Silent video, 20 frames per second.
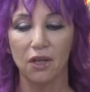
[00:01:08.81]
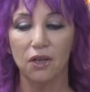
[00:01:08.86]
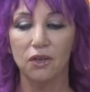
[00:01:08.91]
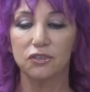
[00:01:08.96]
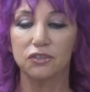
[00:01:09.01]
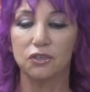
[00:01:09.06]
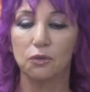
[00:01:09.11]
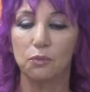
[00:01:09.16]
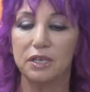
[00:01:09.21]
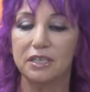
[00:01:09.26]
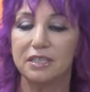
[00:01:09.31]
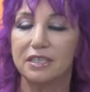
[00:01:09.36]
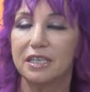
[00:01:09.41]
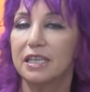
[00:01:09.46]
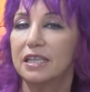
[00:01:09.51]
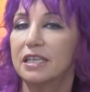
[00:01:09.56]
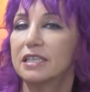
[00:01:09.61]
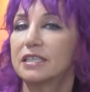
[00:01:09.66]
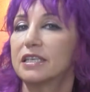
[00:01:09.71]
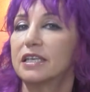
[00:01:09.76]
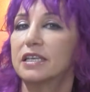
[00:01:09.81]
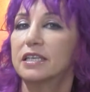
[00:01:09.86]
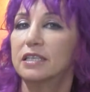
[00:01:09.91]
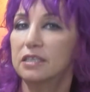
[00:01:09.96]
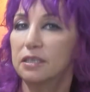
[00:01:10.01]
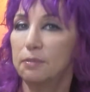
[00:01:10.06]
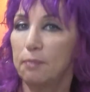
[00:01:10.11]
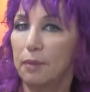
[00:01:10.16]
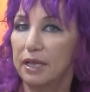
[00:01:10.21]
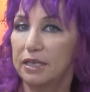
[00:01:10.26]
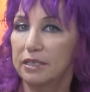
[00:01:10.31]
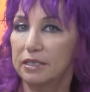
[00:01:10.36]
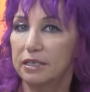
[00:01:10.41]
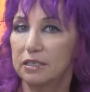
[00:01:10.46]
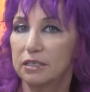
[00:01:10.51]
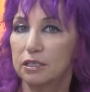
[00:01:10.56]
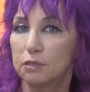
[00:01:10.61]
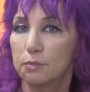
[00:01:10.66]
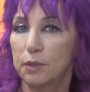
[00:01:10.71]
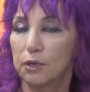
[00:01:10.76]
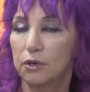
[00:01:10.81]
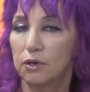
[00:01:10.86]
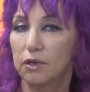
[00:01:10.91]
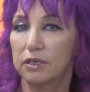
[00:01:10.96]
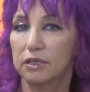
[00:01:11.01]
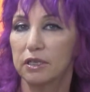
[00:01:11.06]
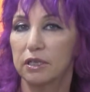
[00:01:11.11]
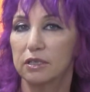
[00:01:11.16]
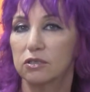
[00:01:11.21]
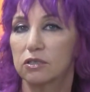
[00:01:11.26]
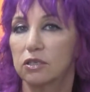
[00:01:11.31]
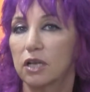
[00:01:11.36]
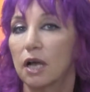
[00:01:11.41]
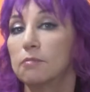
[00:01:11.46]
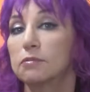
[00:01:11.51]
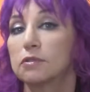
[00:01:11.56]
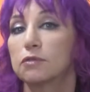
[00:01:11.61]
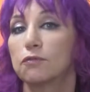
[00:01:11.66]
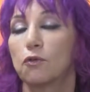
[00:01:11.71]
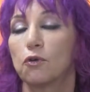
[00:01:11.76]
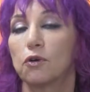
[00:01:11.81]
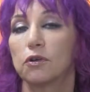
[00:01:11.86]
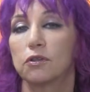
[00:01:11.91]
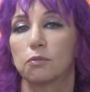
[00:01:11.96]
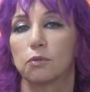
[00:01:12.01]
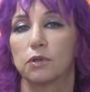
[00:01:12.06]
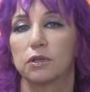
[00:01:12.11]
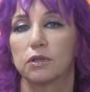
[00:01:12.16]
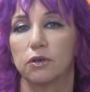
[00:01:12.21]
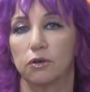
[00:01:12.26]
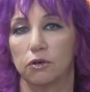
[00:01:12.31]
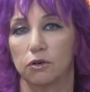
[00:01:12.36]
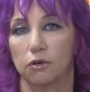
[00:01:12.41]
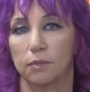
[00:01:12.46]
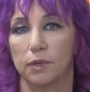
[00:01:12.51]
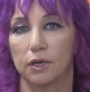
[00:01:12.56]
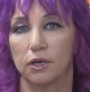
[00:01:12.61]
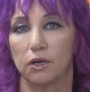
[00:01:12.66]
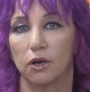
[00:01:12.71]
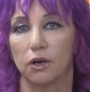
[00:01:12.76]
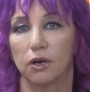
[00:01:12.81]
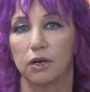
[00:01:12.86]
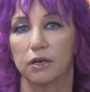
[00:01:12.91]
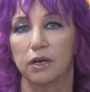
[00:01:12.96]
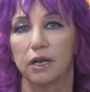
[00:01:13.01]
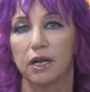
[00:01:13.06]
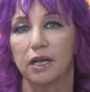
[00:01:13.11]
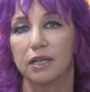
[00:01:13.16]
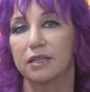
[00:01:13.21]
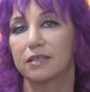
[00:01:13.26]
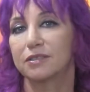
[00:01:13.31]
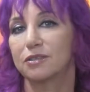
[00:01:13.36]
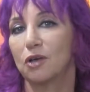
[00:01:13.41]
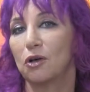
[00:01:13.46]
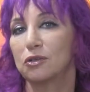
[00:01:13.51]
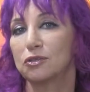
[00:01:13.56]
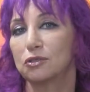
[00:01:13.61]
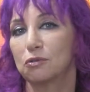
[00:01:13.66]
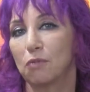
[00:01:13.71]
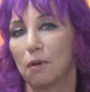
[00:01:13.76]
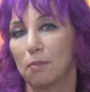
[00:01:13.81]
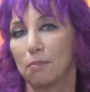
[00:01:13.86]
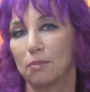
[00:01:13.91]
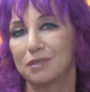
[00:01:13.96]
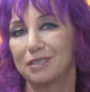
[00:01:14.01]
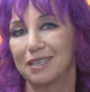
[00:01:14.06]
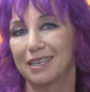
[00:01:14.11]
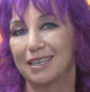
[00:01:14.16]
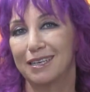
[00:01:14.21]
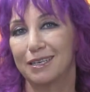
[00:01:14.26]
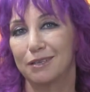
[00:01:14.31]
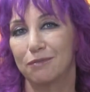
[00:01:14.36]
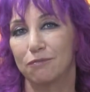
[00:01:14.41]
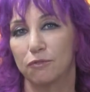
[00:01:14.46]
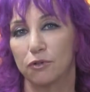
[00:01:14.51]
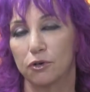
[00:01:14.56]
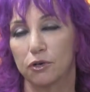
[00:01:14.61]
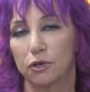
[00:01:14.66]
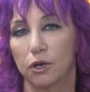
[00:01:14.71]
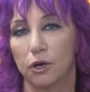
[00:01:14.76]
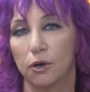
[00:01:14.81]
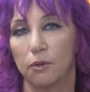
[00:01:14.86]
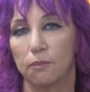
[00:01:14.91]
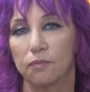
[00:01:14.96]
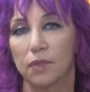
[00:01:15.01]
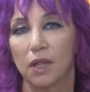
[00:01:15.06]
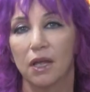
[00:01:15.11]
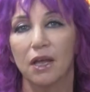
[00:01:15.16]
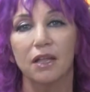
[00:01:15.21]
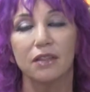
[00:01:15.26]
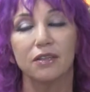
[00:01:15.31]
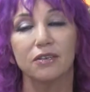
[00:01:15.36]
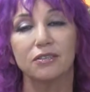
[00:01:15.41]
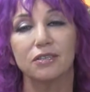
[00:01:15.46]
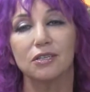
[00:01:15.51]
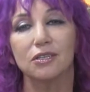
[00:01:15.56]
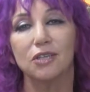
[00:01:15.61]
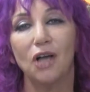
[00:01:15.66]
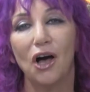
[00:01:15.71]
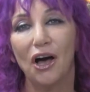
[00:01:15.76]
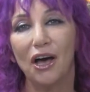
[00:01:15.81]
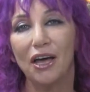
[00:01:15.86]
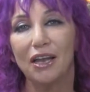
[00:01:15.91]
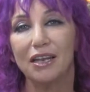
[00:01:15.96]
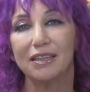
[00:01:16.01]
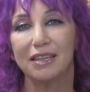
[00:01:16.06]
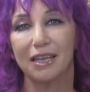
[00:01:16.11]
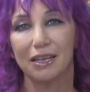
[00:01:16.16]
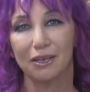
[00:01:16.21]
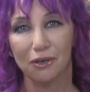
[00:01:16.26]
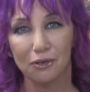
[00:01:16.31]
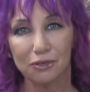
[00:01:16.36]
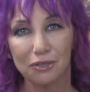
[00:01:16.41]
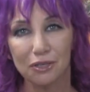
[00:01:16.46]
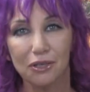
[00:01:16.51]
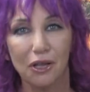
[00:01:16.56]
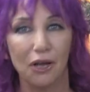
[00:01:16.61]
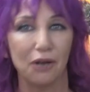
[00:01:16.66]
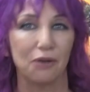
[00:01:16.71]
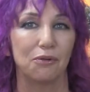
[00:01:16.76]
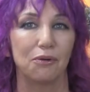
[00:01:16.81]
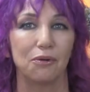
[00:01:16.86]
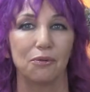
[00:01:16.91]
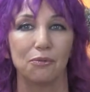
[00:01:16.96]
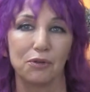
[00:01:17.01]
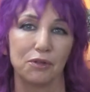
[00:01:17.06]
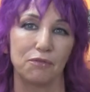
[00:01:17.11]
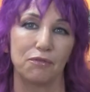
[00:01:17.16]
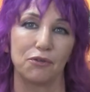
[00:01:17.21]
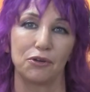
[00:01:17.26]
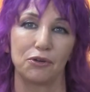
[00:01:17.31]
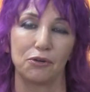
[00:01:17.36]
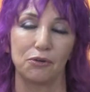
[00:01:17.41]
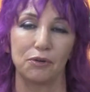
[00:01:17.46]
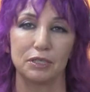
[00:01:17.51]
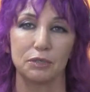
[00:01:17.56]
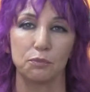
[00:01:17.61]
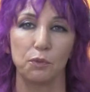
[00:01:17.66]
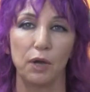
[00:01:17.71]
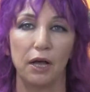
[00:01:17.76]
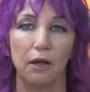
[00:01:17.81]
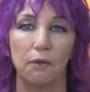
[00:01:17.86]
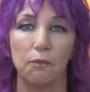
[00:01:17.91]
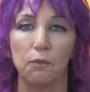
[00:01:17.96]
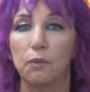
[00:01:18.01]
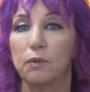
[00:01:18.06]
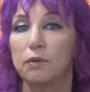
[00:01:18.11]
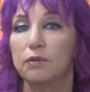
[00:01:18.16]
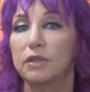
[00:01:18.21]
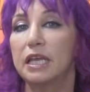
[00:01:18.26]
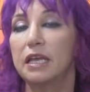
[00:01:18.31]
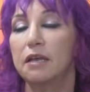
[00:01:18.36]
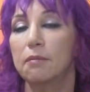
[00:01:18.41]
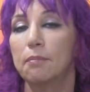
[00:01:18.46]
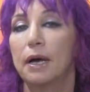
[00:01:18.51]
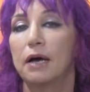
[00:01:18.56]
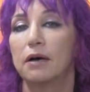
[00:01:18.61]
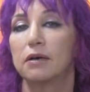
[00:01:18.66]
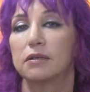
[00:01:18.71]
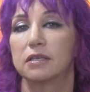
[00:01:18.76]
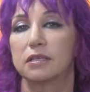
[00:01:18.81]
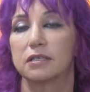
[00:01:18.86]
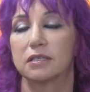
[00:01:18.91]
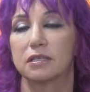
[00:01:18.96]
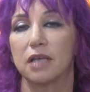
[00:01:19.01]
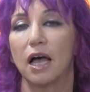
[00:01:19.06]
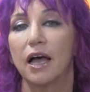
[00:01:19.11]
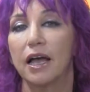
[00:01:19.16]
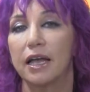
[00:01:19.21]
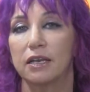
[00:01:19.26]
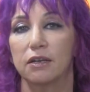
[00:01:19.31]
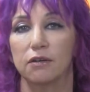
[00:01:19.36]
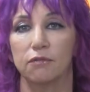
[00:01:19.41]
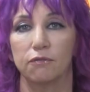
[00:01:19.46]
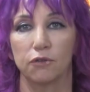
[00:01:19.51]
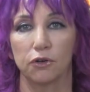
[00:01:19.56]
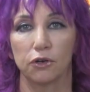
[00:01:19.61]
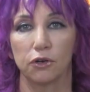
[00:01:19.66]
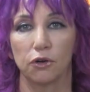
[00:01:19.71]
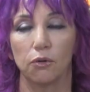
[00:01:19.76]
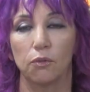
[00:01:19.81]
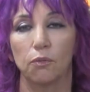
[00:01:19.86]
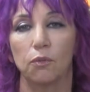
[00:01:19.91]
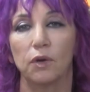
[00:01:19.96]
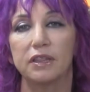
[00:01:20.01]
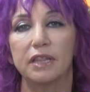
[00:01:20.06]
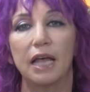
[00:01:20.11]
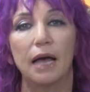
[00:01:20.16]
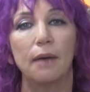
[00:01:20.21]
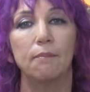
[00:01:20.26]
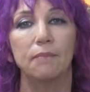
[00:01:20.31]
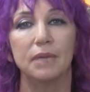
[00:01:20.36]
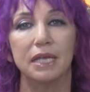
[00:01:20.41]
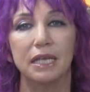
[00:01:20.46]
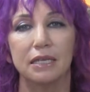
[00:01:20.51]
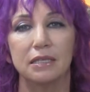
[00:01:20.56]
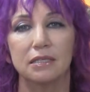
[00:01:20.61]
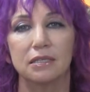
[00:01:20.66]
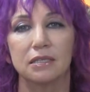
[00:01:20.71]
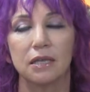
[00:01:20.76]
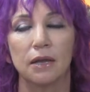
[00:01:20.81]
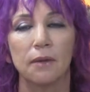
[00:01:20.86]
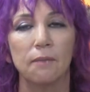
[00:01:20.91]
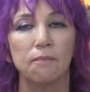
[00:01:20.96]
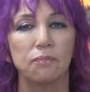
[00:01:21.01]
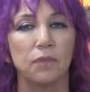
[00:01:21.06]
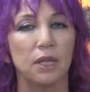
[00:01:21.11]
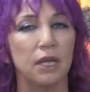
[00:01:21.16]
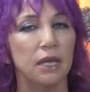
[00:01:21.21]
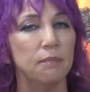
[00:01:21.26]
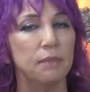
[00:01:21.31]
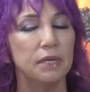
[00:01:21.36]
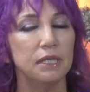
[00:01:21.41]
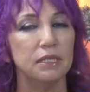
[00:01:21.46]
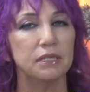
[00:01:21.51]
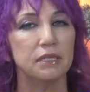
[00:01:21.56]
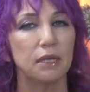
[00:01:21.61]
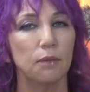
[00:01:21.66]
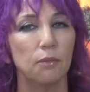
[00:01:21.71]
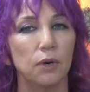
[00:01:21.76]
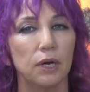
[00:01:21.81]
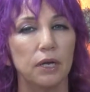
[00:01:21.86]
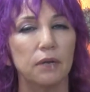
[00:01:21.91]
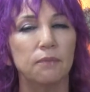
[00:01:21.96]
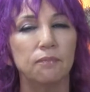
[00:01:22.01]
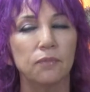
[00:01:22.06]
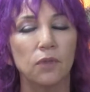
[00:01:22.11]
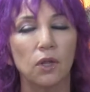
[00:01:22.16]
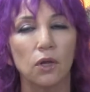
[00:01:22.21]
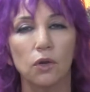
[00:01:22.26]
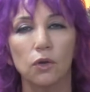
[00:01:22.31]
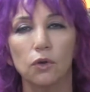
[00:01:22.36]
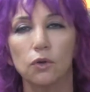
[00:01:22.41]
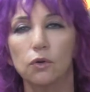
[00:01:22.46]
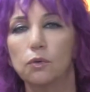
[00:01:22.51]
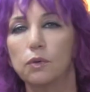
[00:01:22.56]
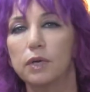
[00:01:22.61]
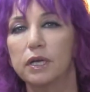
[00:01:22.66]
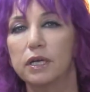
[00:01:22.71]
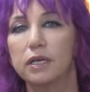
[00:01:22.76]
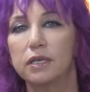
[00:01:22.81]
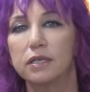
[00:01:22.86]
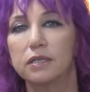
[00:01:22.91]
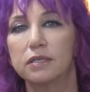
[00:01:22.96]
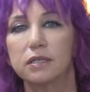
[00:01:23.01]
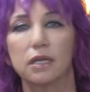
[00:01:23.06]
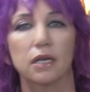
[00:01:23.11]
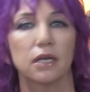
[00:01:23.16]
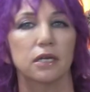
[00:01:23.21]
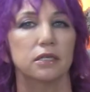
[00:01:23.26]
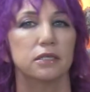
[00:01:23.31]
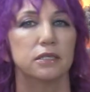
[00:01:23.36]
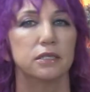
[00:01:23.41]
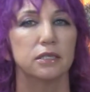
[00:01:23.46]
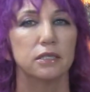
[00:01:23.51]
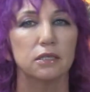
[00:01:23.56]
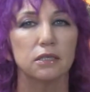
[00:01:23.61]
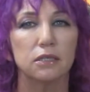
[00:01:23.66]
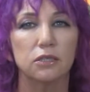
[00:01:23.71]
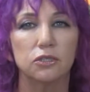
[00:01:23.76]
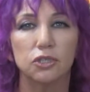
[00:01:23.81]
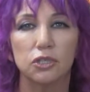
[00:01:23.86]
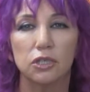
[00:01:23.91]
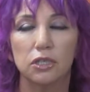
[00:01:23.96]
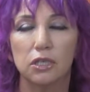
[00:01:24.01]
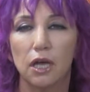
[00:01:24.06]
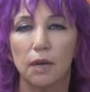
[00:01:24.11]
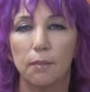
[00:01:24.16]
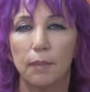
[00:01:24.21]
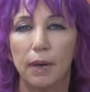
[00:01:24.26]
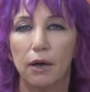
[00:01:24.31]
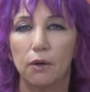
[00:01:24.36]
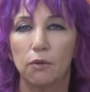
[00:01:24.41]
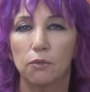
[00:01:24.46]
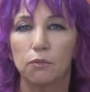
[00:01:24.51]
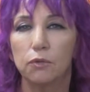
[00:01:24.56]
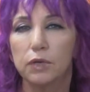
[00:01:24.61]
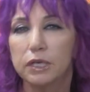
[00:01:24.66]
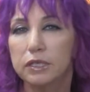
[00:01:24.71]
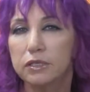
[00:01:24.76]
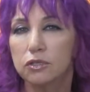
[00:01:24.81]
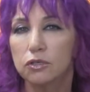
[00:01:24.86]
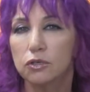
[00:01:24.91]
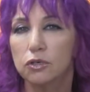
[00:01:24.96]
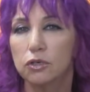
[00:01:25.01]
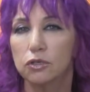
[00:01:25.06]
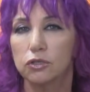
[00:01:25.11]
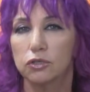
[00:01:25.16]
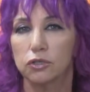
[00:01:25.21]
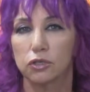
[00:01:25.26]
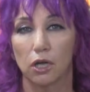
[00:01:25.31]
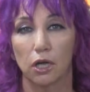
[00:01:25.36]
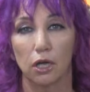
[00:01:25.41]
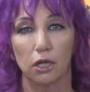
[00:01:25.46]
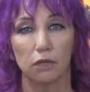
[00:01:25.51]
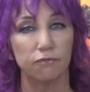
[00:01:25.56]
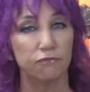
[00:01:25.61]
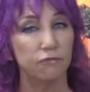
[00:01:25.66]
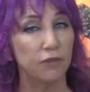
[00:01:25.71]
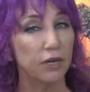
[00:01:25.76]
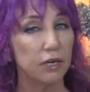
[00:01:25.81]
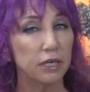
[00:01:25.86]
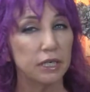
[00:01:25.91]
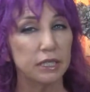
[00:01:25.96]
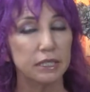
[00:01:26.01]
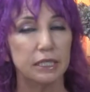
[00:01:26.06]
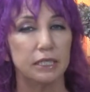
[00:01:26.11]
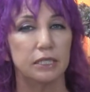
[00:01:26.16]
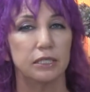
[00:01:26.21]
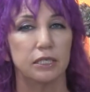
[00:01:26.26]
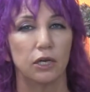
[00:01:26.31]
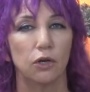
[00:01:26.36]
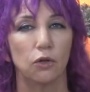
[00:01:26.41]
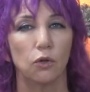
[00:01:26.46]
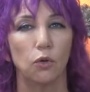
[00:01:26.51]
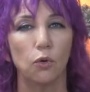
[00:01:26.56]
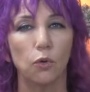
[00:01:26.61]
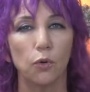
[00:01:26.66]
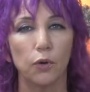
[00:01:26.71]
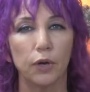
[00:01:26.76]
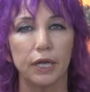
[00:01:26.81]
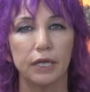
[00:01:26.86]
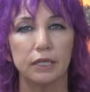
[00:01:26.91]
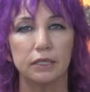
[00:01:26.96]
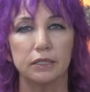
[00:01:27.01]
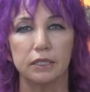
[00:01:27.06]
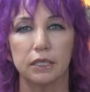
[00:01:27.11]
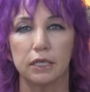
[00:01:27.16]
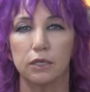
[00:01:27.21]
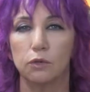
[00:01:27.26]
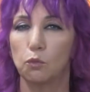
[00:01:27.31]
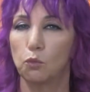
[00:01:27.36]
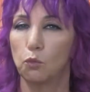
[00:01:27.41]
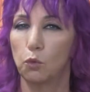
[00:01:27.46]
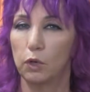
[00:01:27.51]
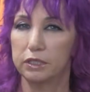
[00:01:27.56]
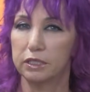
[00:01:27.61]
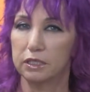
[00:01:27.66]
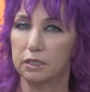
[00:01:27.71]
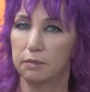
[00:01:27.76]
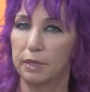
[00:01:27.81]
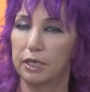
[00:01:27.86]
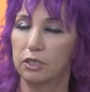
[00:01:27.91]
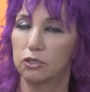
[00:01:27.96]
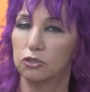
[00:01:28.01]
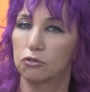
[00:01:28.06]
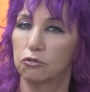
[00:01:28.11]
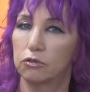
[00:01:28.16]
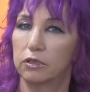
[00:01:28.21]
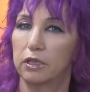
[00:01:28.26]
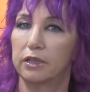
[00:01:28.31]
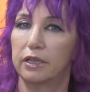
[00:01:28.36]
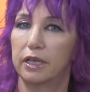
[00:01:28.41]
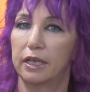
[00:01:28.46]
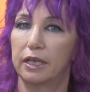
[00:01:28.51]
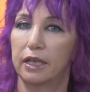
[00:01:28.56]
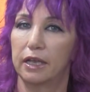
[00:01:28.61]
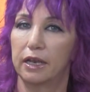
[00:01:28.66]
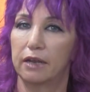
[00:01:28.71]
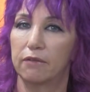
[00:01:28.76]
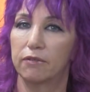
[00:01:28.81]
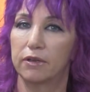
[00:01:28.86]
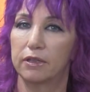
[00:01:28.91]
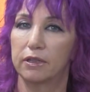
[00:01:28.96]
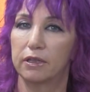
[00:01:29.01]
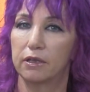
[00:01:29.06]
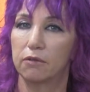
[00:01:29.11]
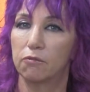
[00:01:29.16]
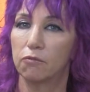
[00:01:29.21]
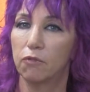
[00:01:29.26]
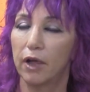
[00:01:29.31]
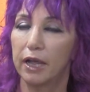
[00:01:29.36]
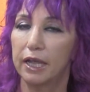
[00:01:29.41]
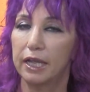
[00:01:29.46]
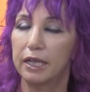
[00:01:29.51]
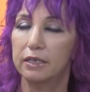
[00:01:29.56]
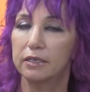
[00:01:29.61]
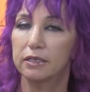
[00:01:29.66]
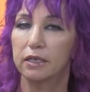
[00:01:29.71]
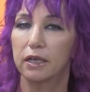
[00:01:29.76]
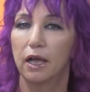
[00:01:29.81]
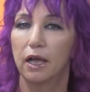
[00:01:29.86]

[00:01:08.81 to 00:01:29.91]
So we see this independent spirit that comes forth with the Hermit card that's also represented in Virgo. There's a lot that goes along with Virgo as well. When we think about the sign of Virgo and what that means, it means someone who is diligent about research, very detail oriented, wants to make sure that they get everything right,